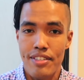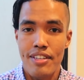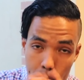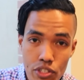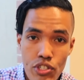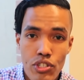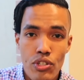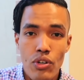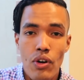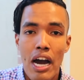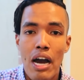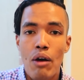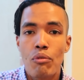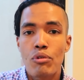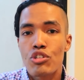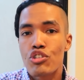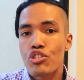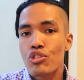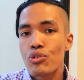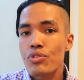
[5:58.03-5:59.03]
And so I
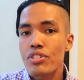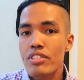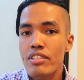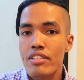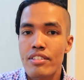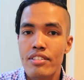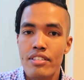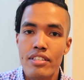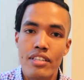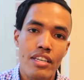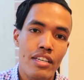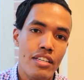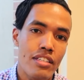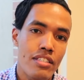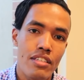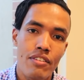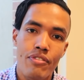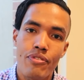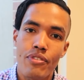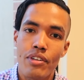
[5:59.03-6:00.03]
was used to seeing
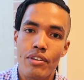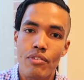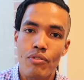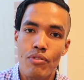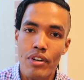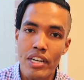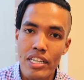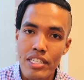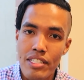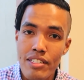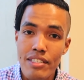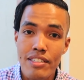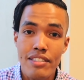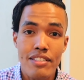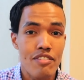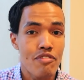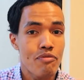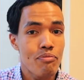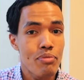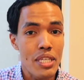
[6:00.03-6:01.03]
different races
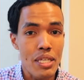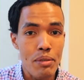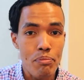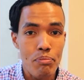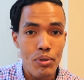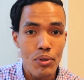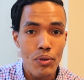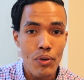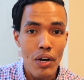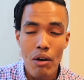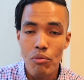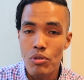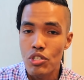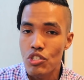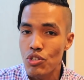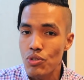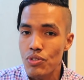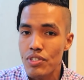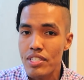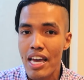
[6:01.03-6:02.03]
of people. I was
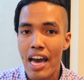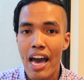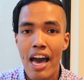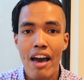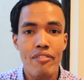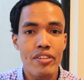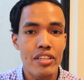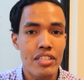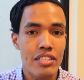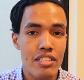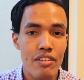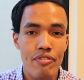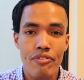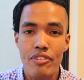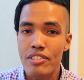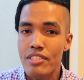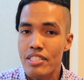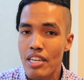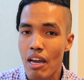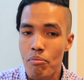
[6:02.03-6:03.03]
used to having
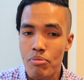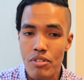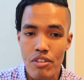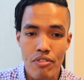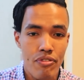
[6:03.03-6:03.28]
different types of